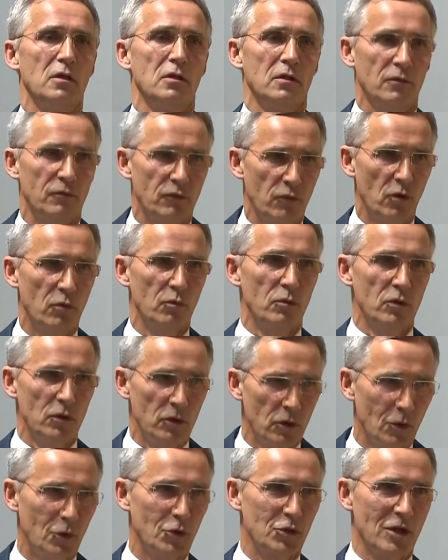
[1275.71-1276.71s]
the former
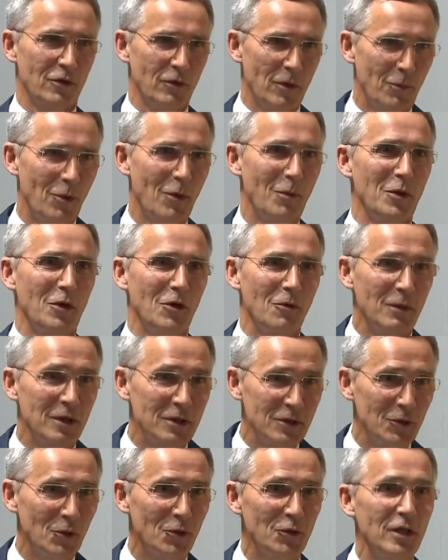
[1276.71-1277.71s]
Yugoslav Republic of
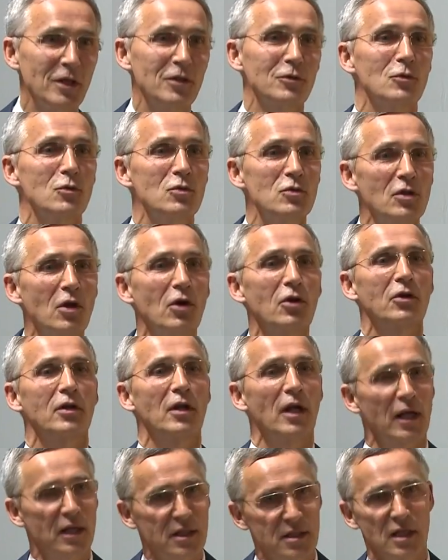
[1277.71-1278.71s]
Macedonia to start
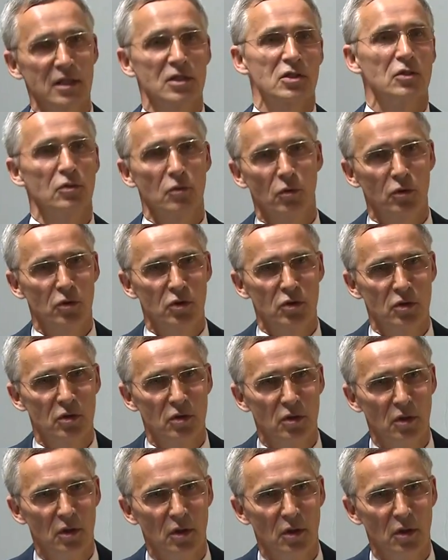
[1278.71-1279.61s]
accession talks.